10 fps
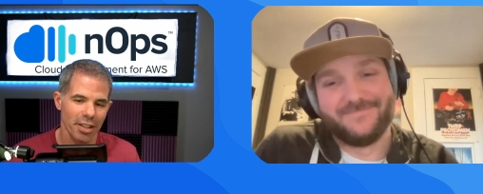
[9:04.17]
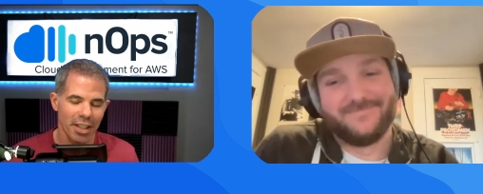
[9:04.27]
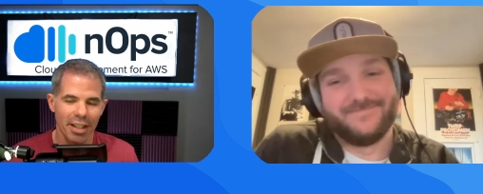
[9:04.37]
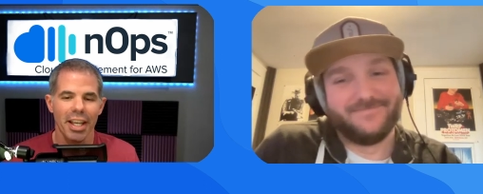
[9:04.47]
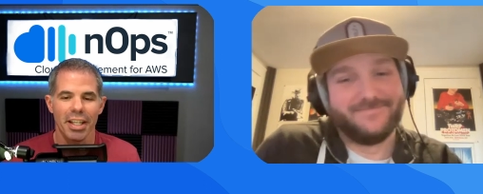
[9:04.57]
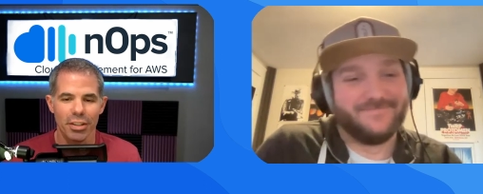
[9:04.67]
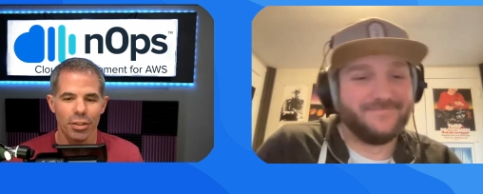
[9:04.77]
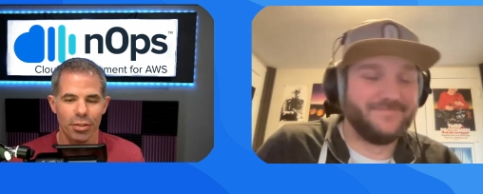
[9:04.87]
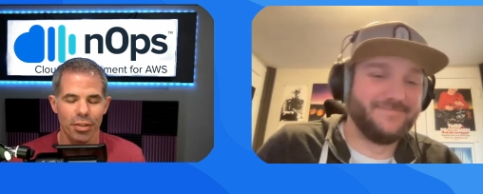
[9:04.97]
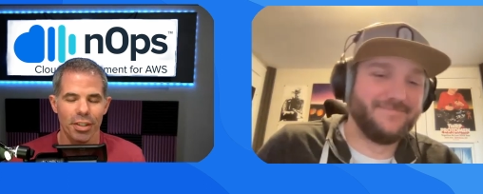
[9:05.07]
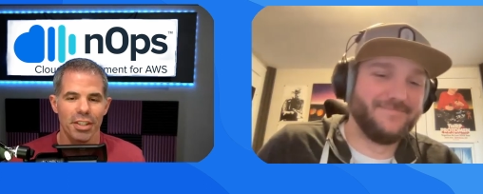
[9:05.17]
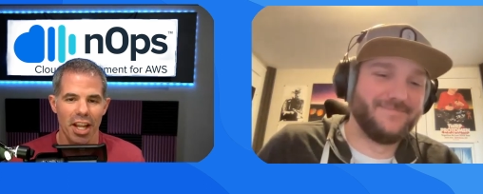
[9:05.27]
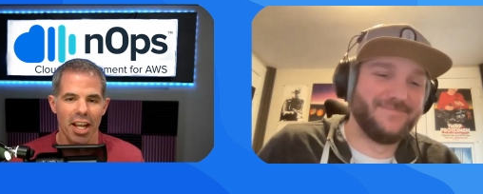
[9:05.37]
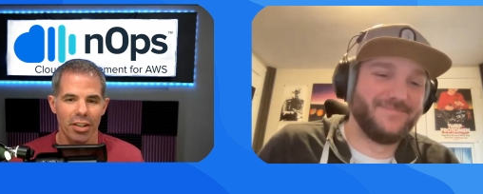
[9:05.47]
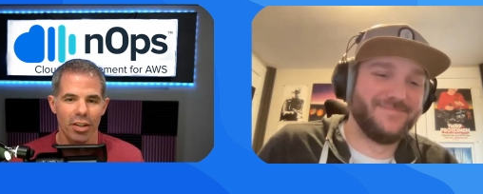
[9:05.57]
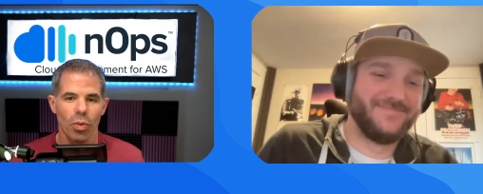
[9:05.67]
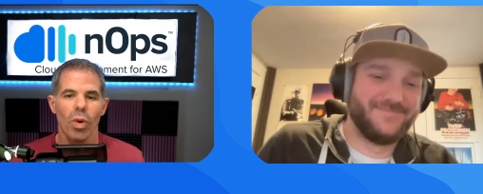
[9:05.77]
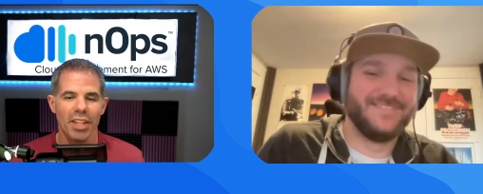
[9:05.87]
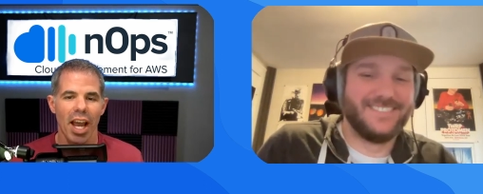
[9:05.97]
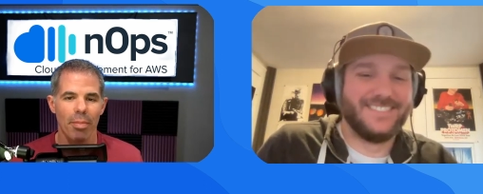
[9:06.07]
Speaker 1: going to say the industry standard,
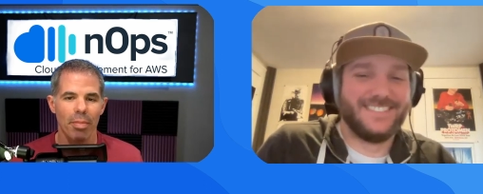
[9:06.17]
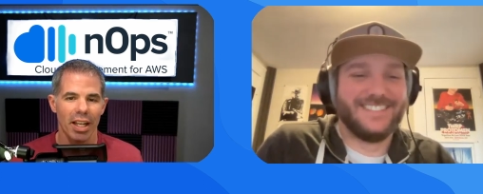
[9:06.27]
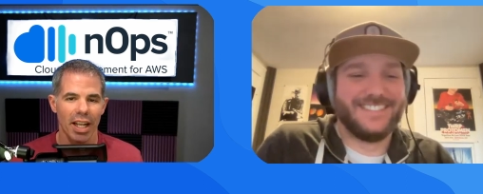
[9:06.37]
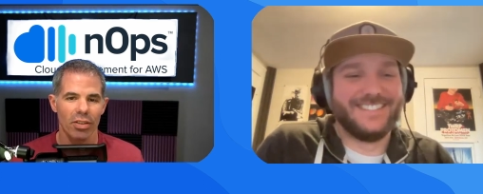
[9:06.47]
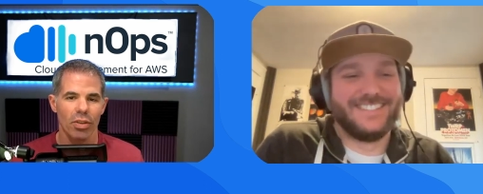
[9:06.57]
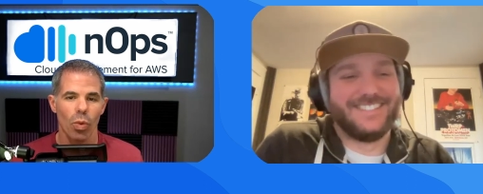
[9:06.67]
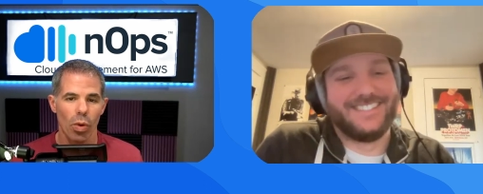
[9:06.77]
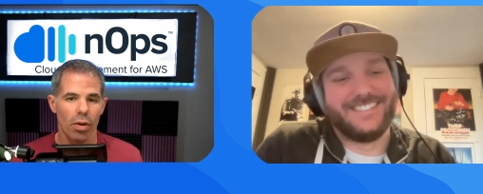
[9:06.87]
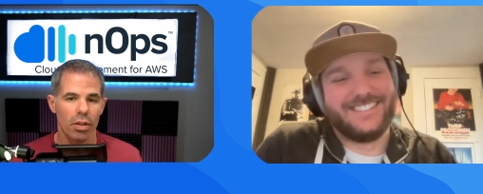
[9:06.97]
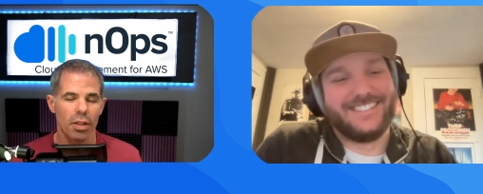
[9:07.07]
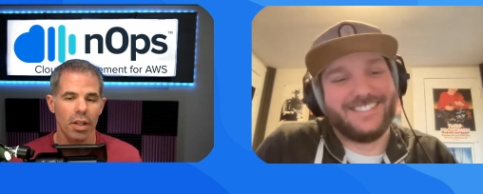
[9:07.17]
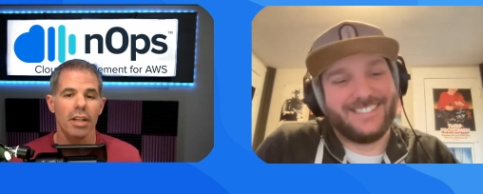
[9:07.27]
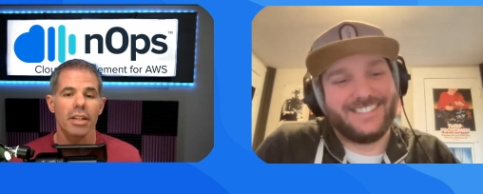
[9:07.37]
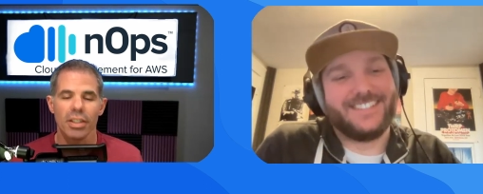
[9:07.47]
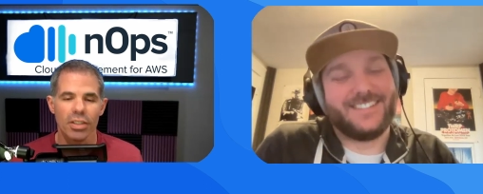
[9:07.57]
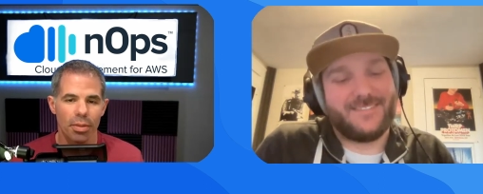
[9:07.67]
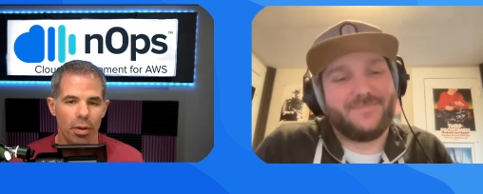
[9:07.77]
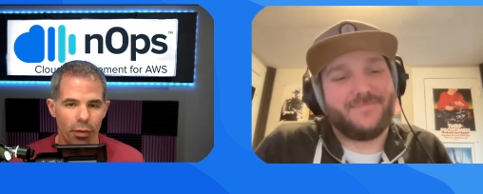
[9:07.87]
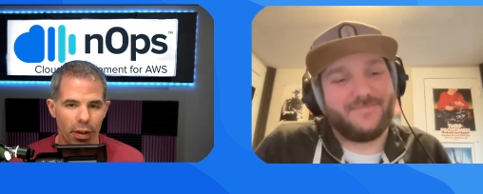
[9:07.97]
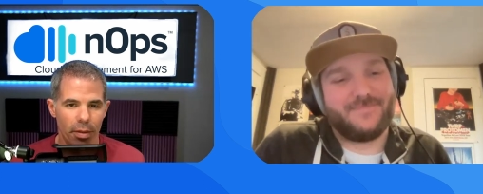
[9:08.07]
what's happening out in the world, uh,
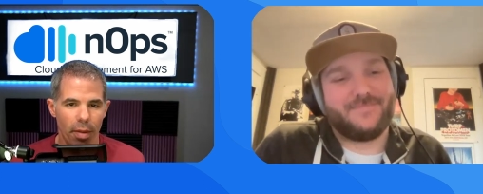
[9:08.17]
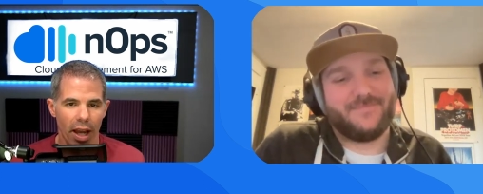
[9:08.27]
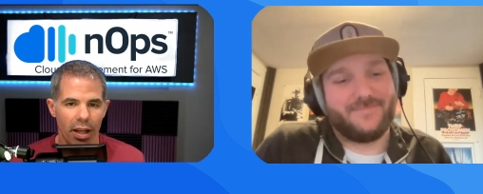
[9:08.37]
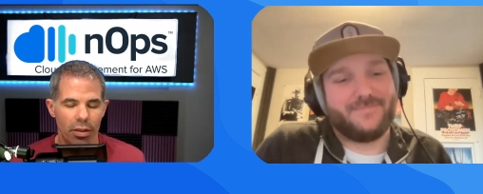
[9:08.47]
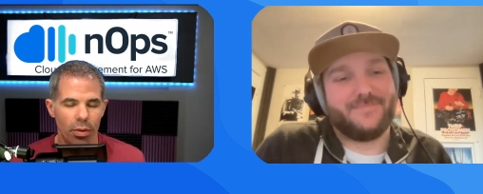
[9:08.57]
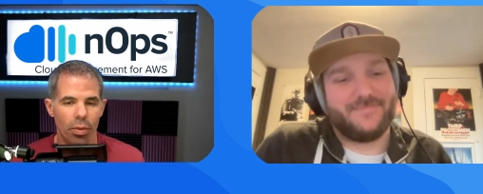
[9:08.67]
customer feedback.